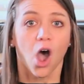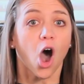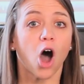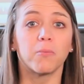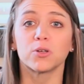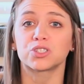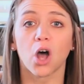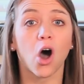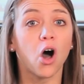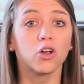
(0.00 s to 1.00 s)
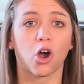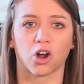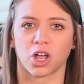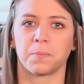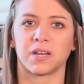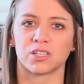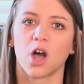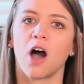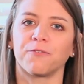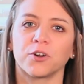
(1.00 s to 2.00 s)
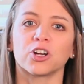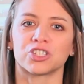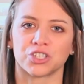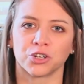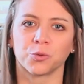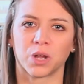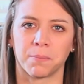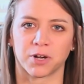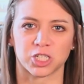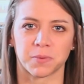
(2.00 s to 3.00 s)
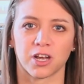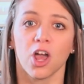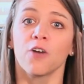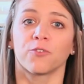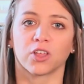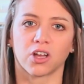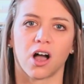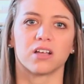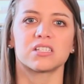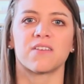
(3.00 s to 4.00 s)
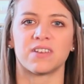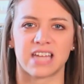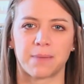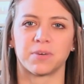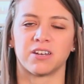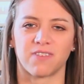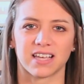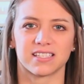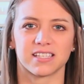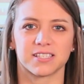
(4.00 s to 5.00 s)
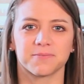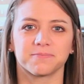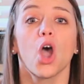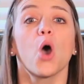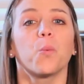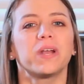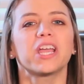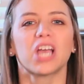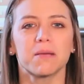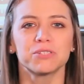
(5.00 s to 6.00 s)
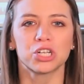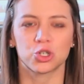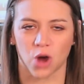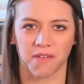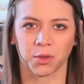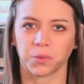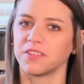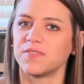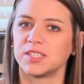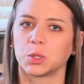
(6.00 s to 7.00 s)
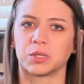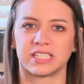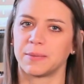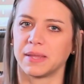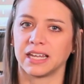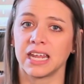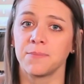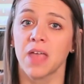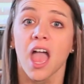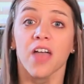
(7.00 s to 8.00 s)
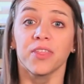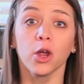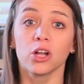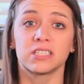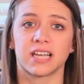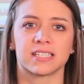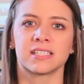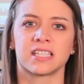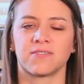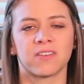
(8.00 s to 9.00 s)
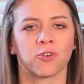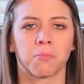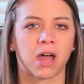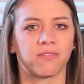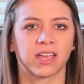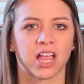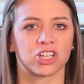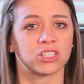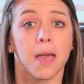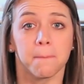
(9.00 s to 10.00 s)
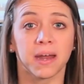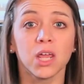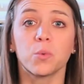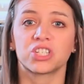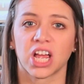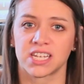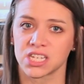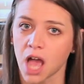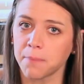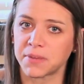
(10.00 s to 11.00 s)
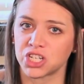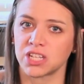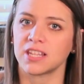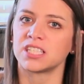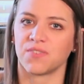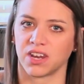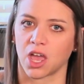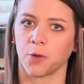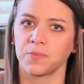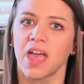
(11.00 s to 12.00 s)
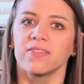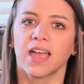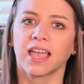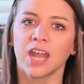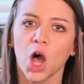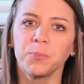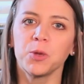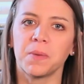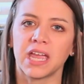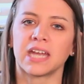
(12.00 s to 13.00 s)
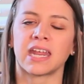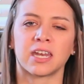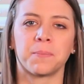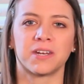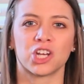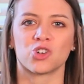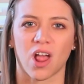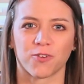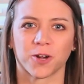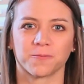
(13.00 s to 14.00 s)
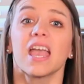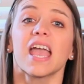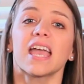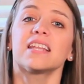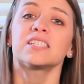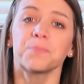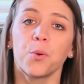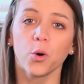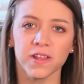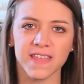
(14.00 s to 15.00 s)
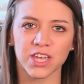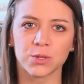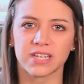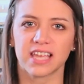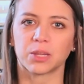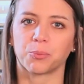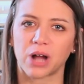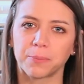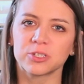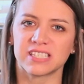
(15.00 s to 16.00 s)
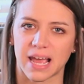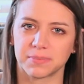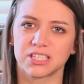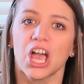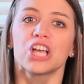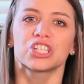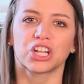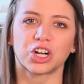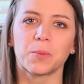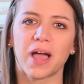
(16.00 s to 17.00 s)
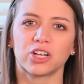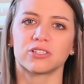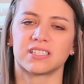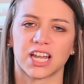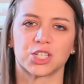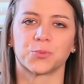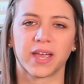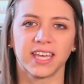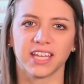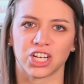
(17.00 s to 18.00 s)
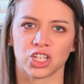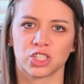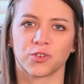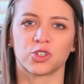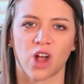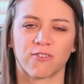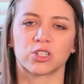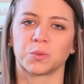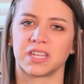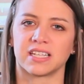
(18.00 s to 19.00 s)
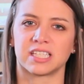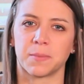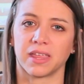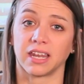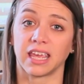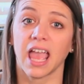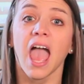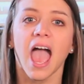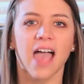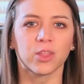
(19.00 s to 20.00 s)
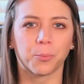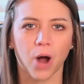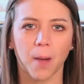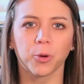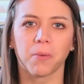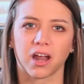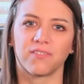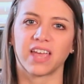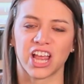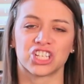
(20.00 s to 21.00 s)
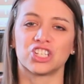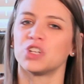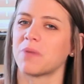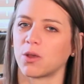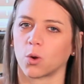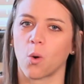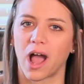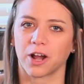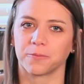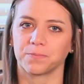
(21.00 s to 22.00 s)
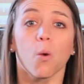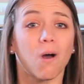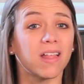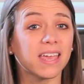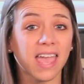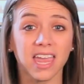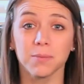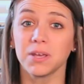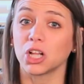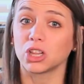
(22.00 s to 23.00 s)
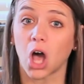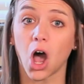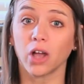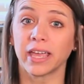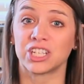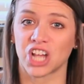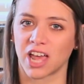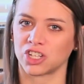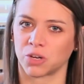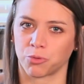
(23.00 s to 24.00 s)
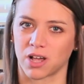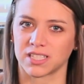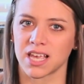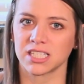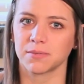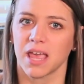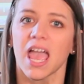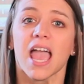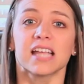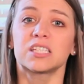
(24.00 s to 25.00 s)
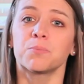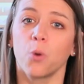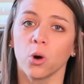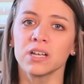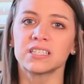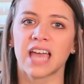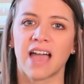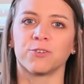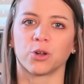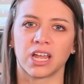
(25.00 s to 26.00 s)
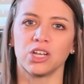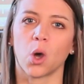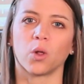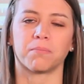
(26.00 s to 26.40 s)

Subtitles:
Almost all car companies offer a certain reimbursement for the cost of adapted devices. When it comes to driving with a physical disability, there are dozens of different modifications, many which I did not mention in this video, that can help you be an independent driver. It is important that you take the proper steps to learn about your state's regulations for drivers with a disability and the proper modifications you may require. While it can be a long and challenging process, it's important to have your end goal in